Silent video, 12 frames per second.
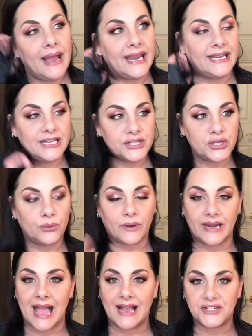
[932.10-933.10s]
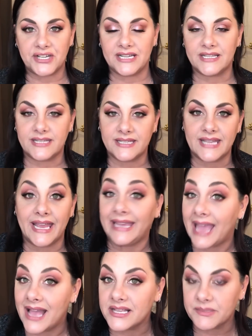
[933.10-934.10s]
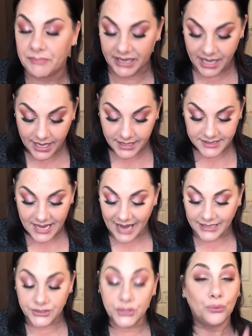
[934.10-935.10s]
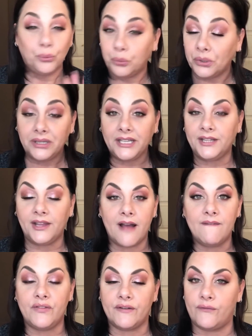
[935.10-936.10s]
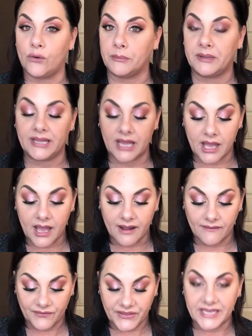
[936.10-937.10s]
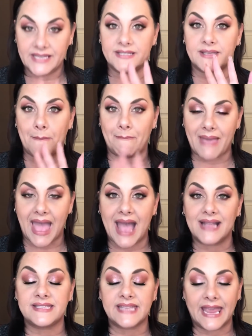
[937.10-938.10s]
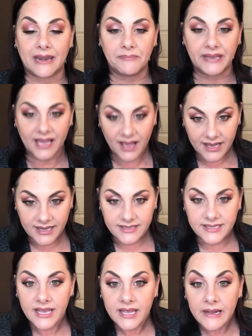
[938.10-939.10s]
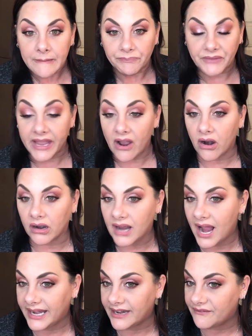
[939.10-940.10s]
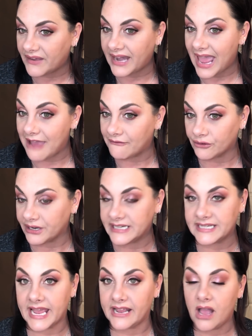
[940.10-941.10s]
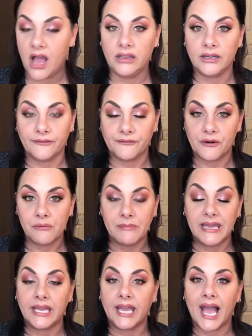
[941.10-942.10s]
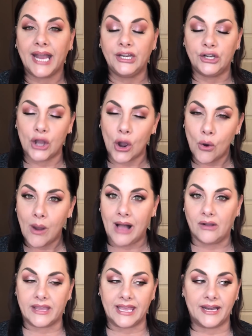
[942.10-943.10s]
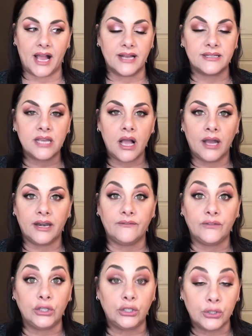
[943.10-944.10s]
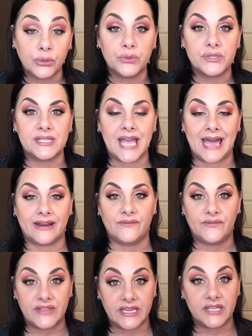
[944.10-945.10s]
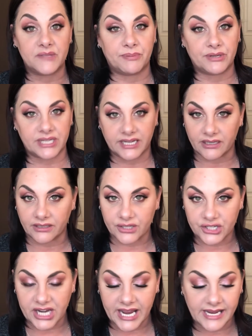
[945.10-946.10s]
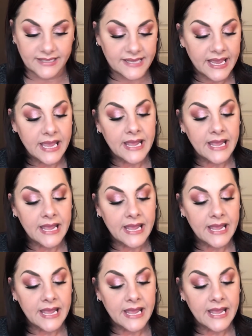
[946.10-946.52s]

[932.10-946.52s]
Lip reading: initial reaction is to say yes, because I do really love the formula of these mattes, and because they are kind of an everyday color for me, I know I'll get a ton of use out of these particular shades.